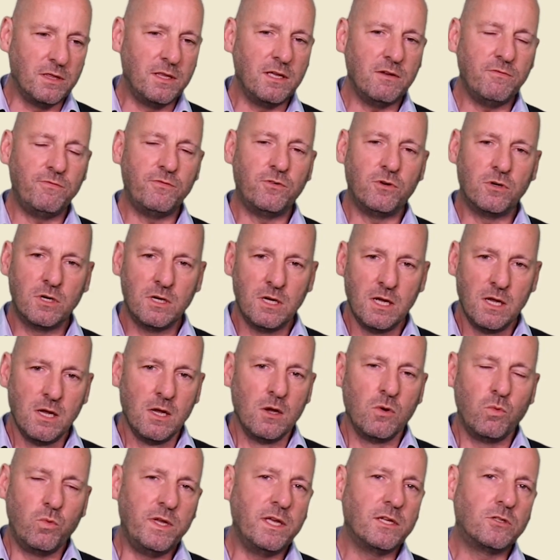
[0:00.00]
And therefore,
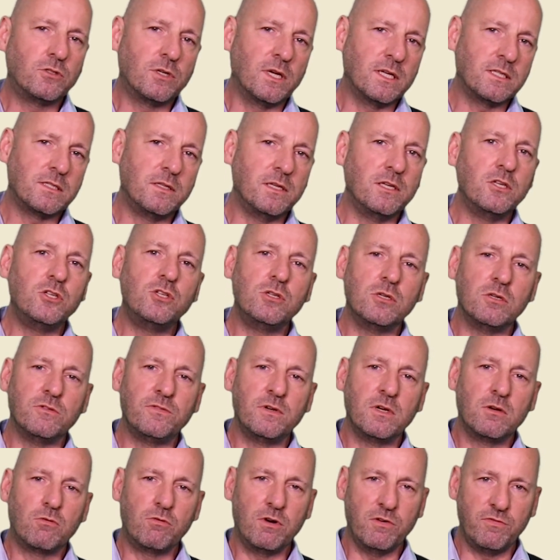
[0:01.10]
we address the issue
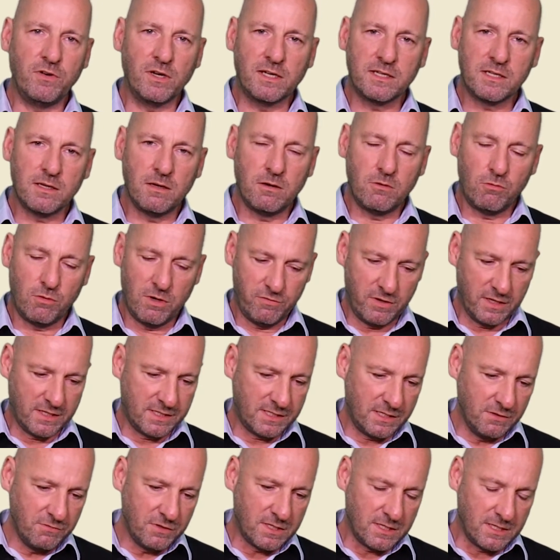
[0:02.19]
of
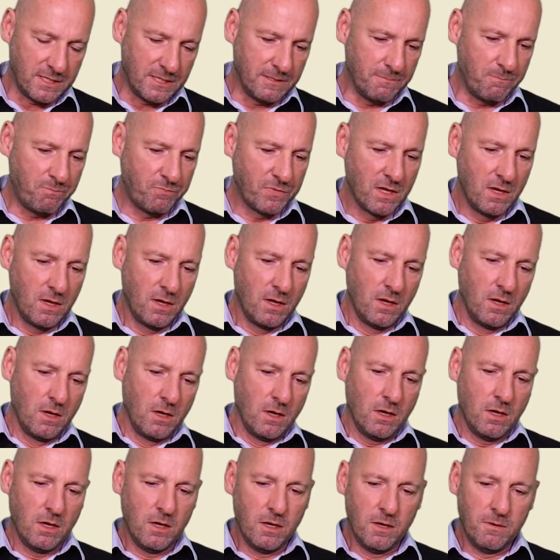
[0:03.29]
reflexivity.
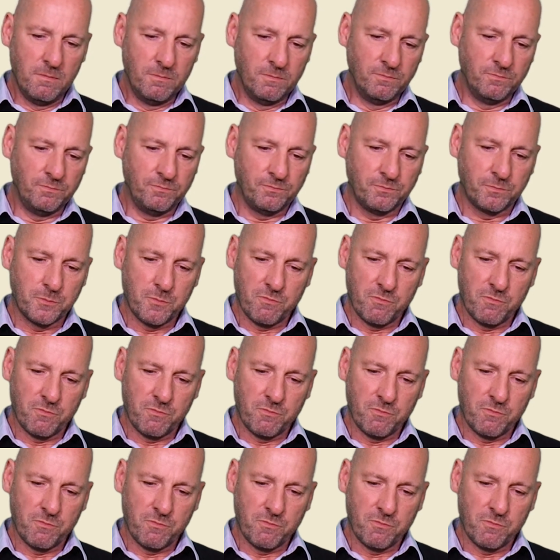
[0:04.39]
The